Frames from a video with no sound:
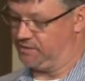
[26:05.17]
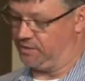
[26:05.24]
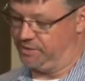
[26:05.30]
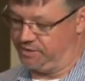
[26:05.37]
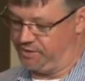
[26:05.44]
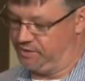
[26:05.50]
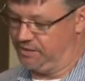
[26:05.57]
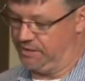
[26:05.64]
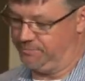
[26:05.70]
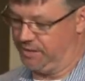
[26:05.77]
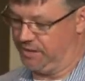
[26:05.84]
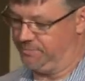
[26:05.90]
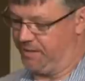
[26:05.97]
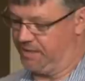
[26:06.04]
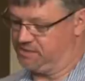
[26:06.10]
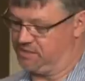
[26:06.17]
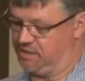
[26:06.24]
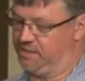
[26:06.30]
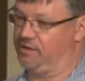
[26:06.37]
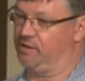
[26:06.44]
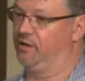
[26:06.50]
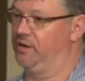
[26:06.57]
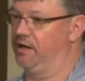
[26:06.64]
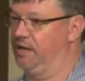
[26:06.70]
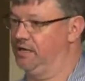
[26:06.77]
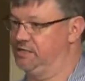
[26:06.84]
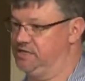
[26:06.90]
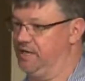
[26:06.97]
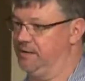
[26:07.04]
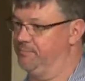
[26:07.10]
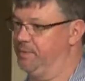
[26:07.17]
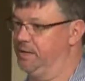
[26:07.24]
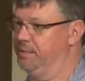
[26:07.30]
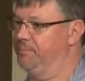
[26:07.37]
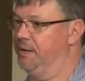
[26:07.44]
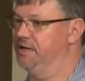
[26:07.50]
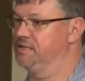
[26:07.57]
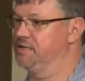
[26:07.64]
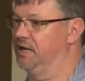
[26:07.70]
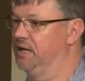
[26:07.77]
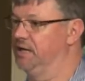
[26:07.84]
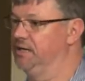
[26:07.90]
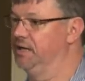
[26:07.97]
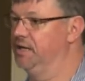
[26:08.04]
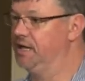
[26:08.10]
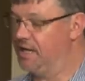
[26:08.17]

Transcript: I've got a U D P baseline, I've got an I C M P baseline.